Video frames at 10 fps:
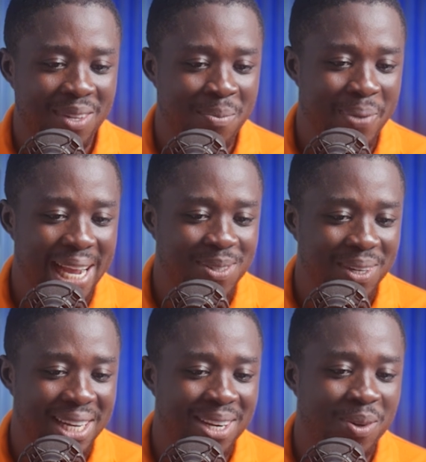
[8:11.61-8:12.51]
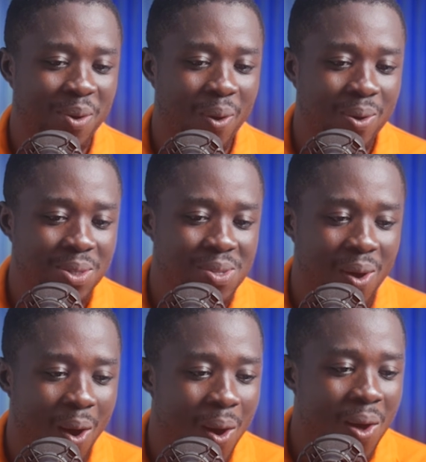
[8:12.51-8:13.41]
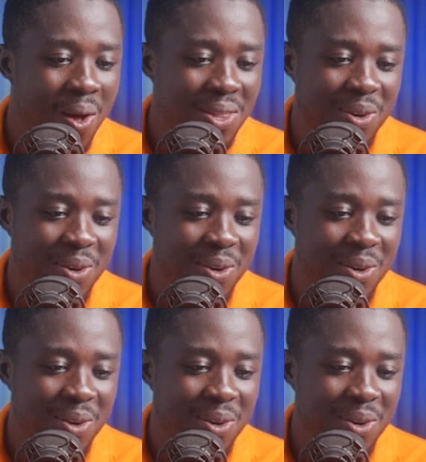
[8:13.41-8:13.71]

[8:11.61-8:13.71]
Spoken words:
The python then crawls all